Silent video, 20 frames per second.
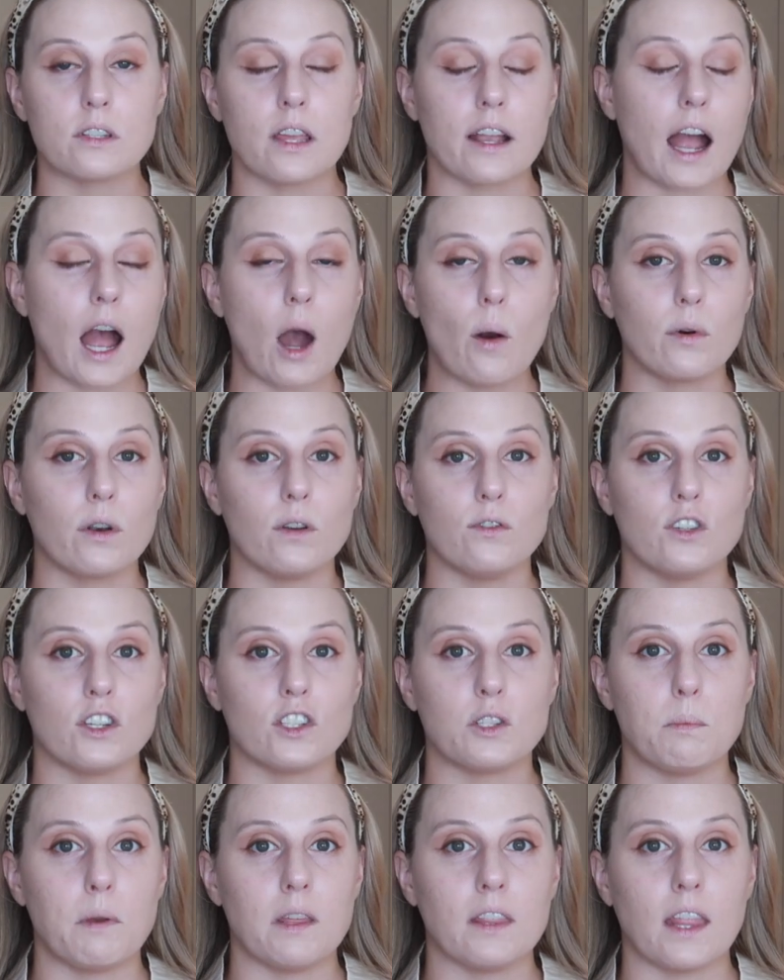Like I would have
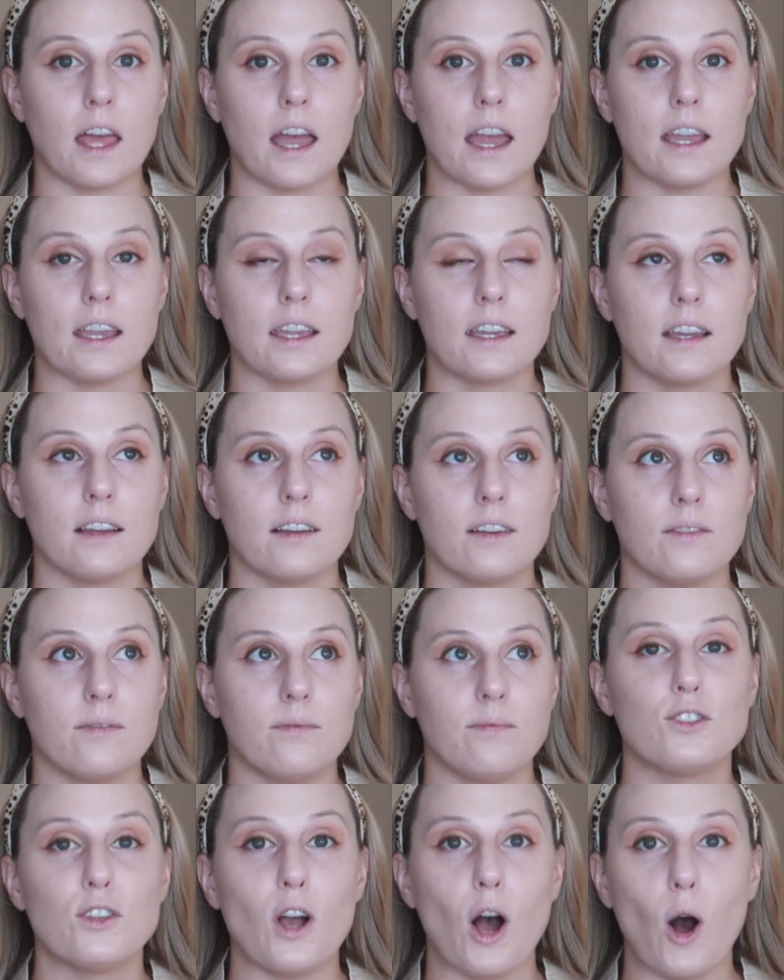just been like,
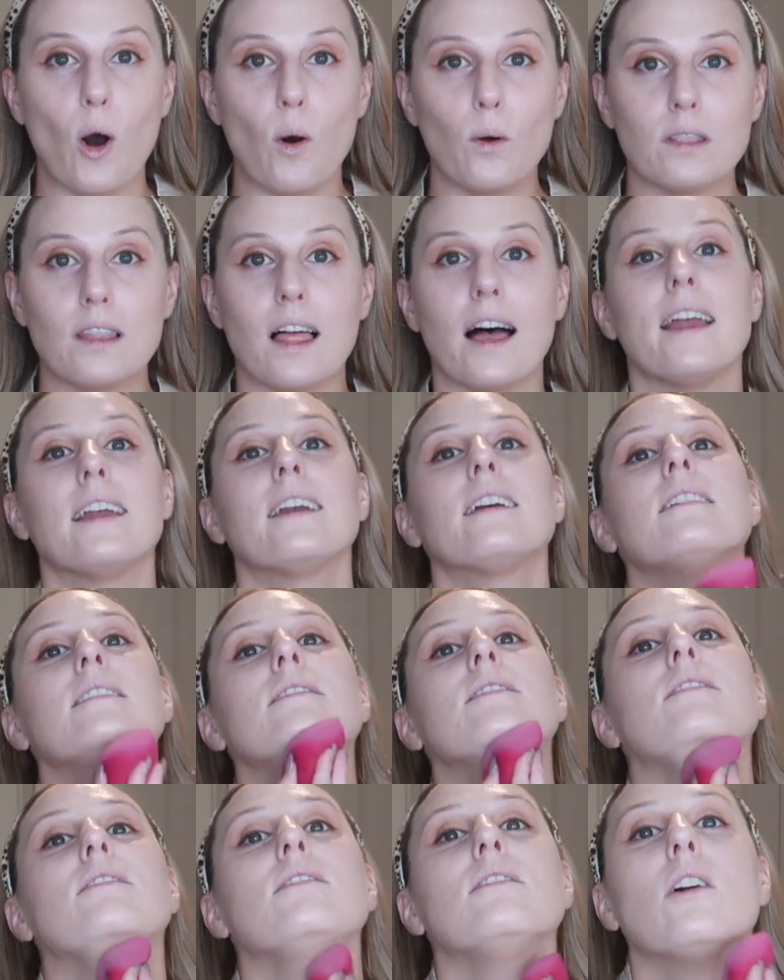so like,
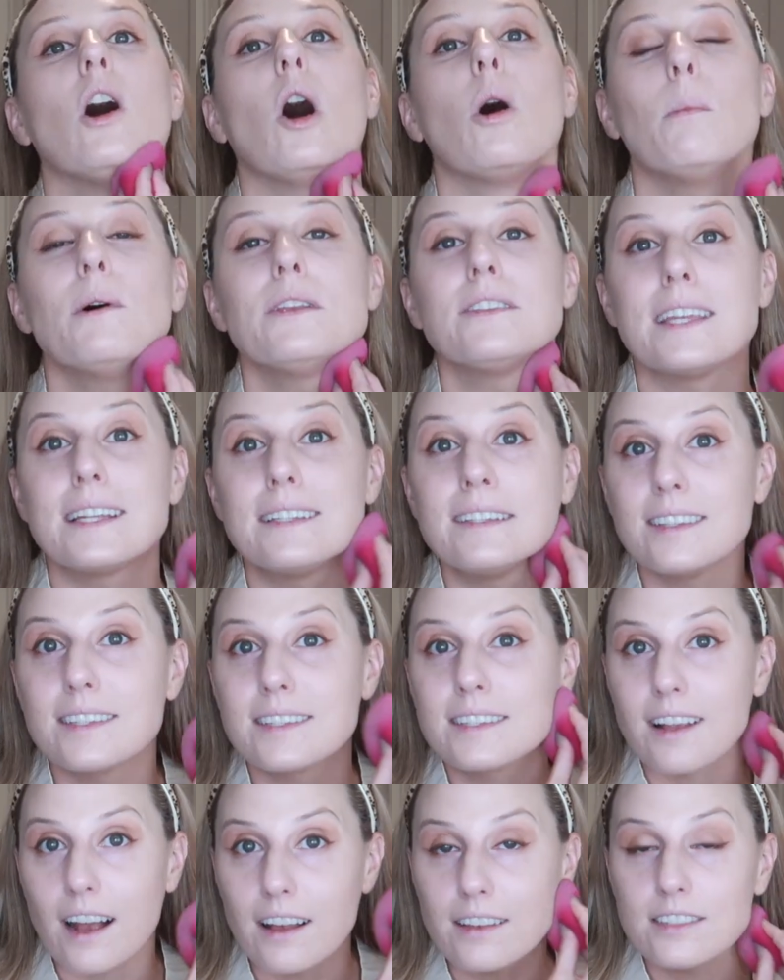almost like
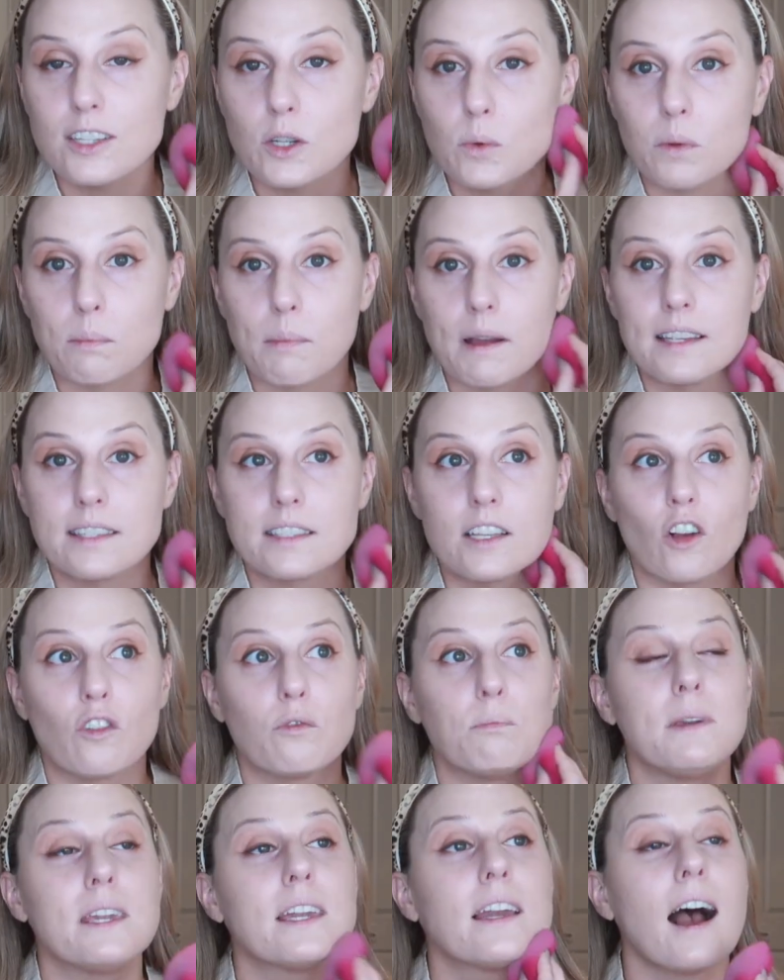disgusted with
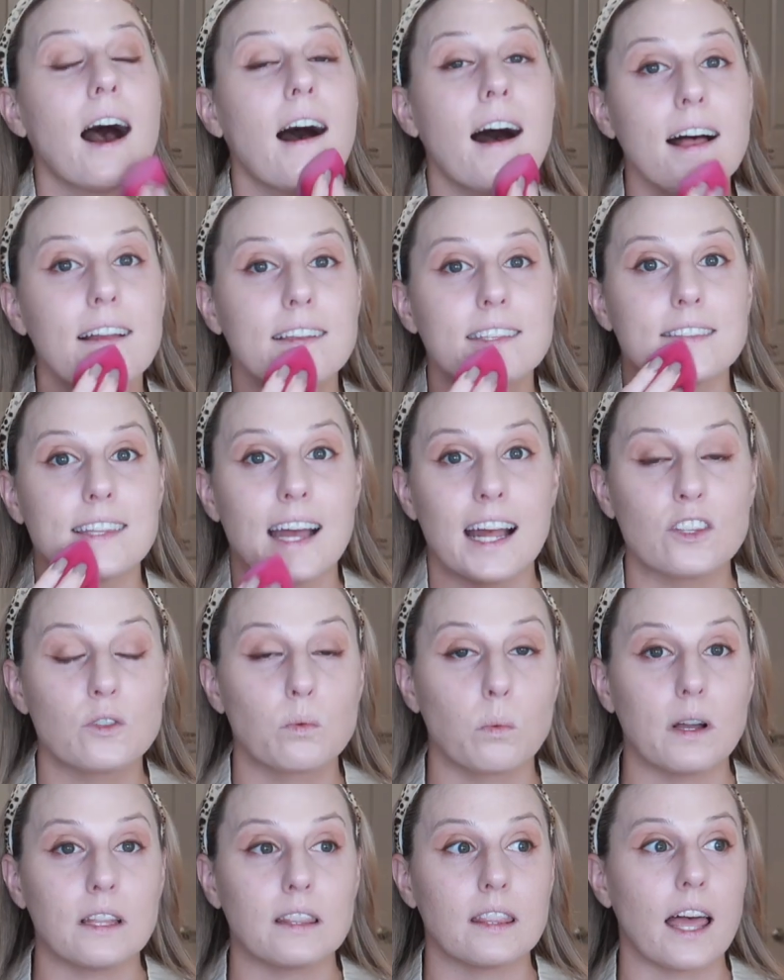myself, because that's
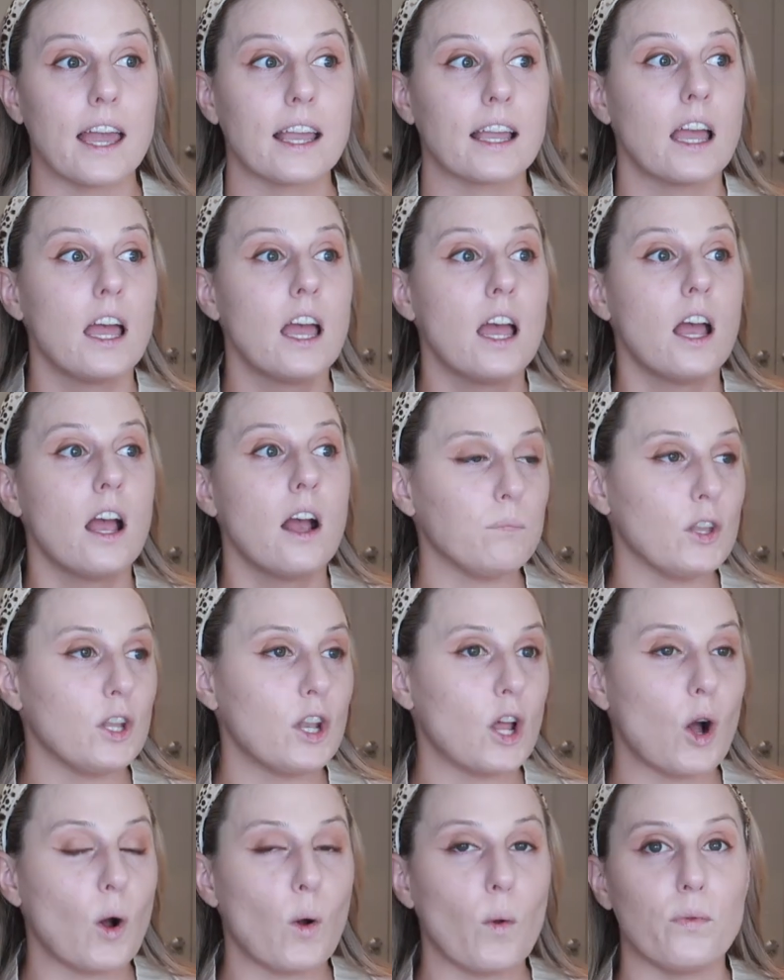what like, you
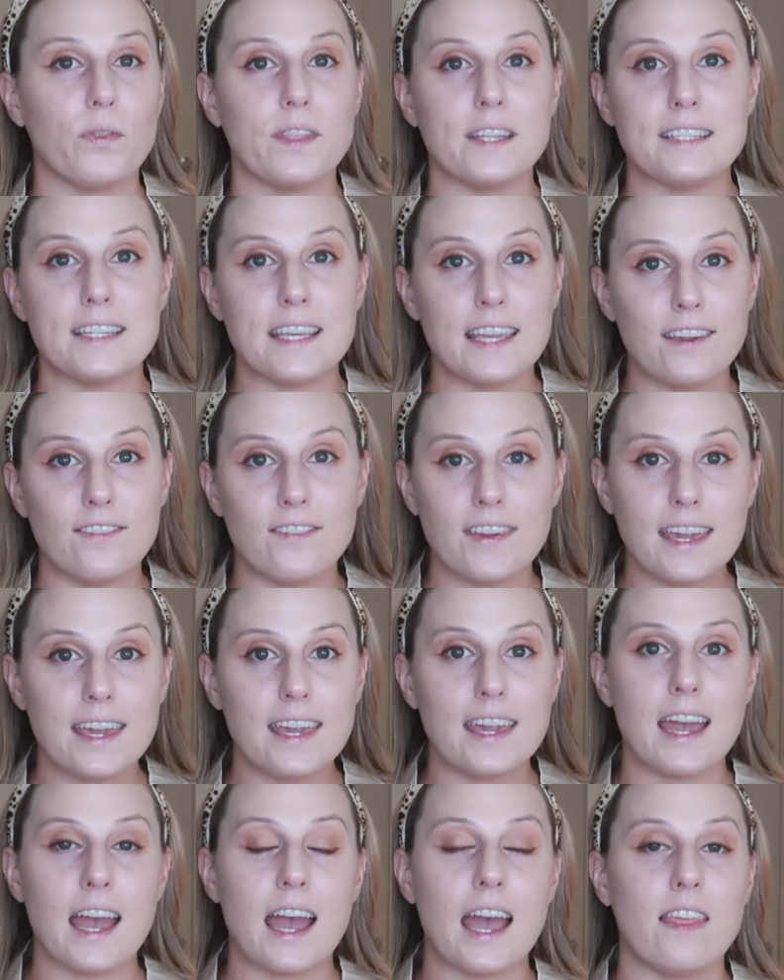know, the
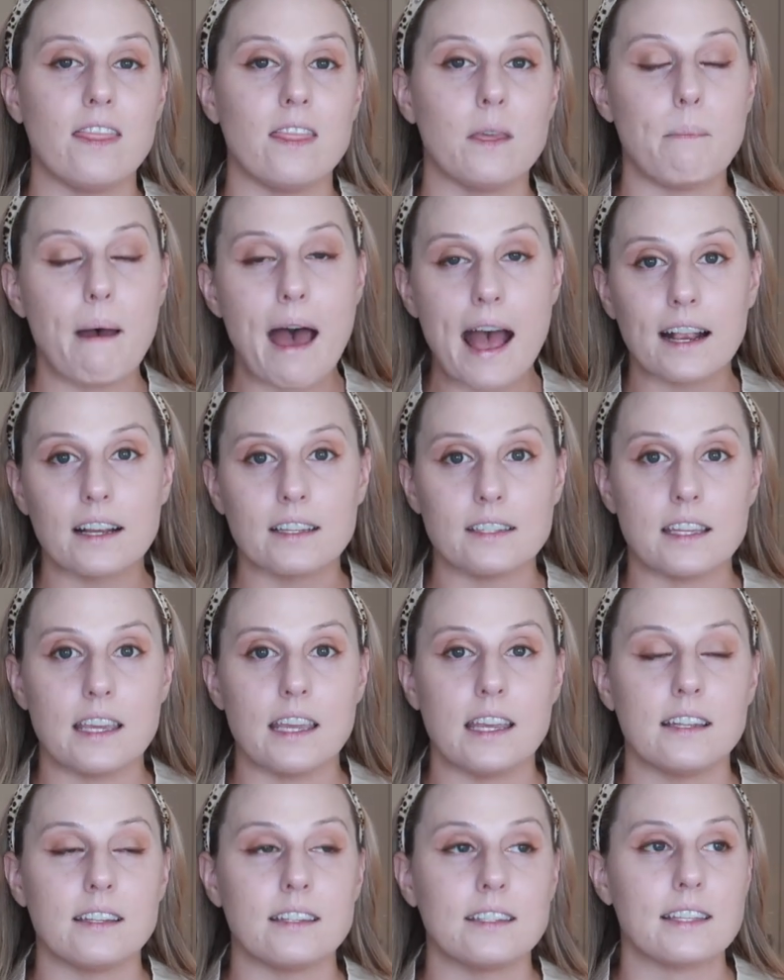TV and the
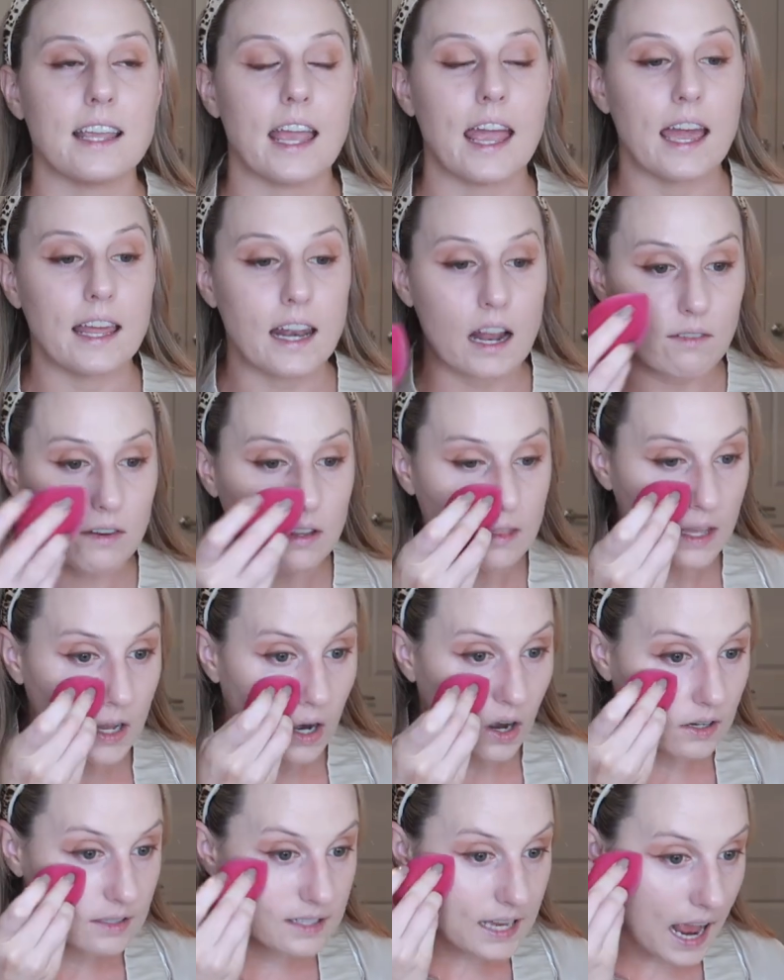magazines and
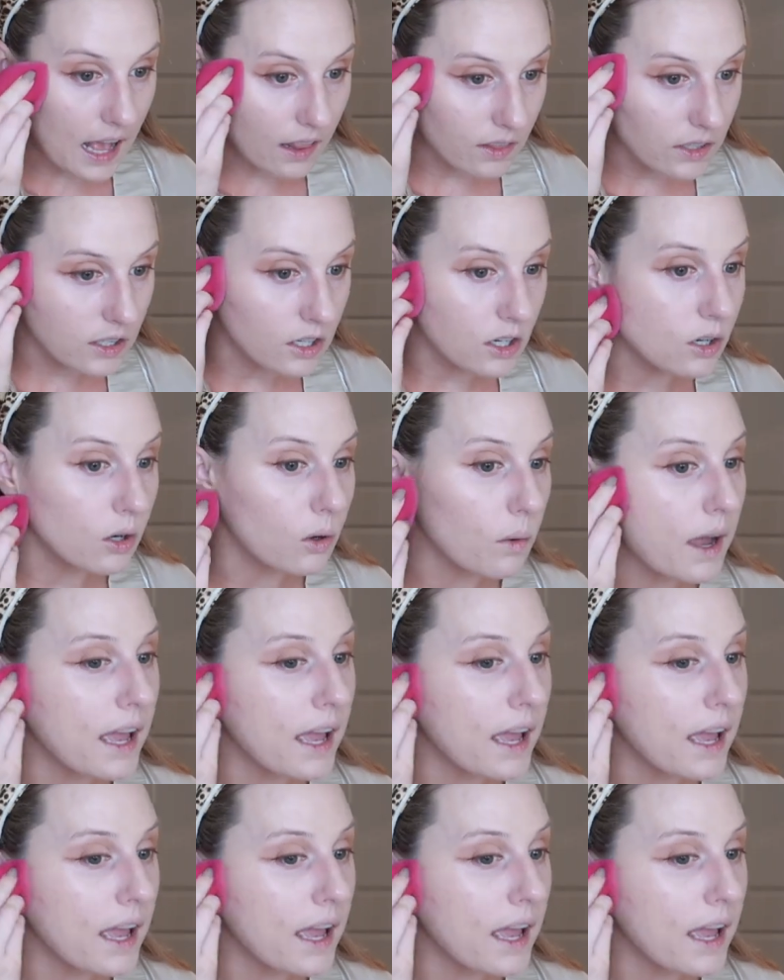everything are telling you.